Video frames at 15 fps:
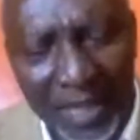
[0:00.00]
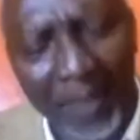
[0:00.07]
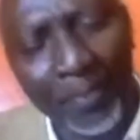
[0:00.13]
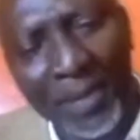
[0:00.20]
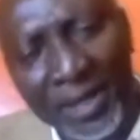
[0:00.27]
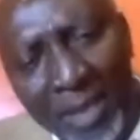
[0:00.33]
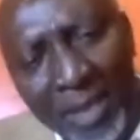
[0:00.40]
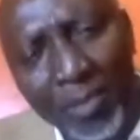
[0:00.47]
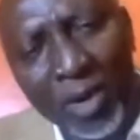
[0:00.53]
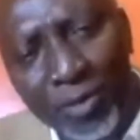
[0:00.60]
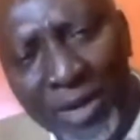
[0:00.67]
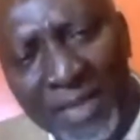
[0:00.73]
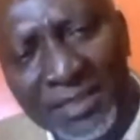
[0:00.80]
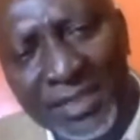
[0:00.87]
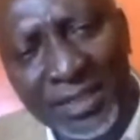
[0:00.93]
but
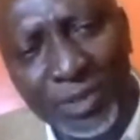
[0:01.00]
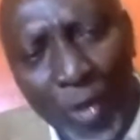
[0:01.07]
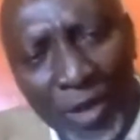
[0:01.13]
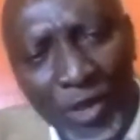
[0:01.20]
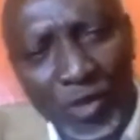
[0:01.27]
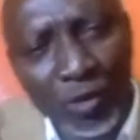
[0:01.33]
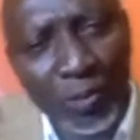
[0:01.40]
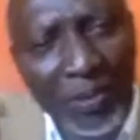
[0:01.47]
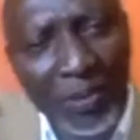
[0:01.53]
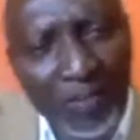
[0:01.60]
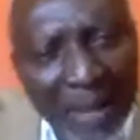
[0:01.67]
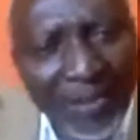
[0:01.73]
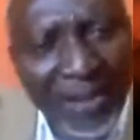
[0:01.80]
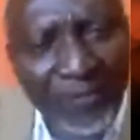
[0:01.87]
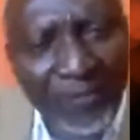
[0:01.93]
democracy is only to
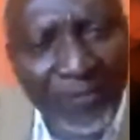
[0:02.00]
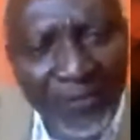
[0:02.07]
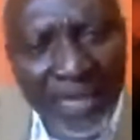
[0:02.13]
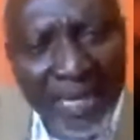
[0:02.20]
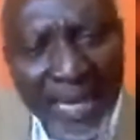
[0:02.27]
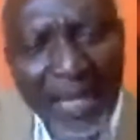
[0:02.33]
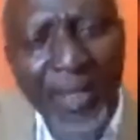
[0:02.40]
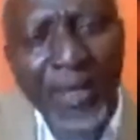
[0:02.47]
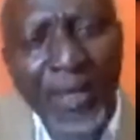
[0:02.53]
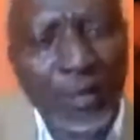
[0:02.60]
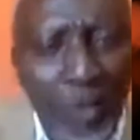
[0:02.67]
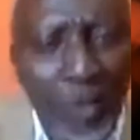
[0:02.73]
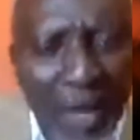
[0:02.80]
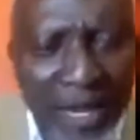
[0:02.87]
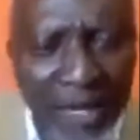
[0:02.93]
prepare my finger
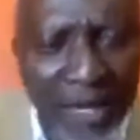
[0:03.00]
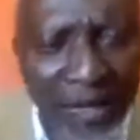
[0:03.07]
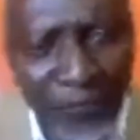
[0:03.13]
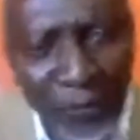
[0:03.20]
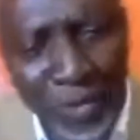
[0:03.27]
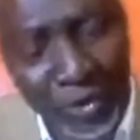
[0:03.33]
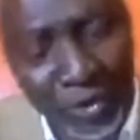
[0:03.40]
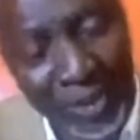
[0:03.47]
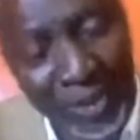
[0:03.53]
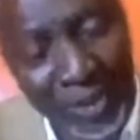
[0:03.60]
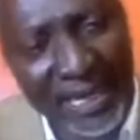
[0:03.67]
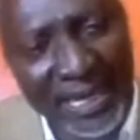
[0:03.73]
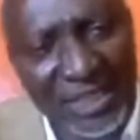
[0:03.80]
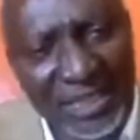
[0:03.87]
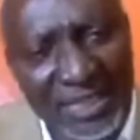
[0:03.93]
to go and vote on
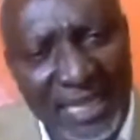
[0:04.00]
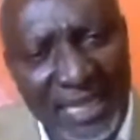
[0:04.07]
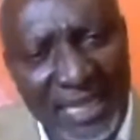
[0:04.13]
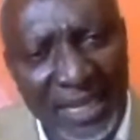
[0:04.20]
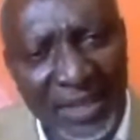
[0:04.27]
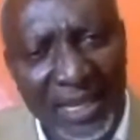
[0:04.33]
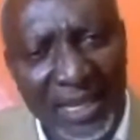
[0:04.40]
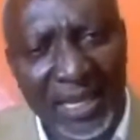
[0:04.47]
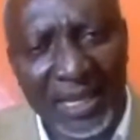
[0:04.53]
election day,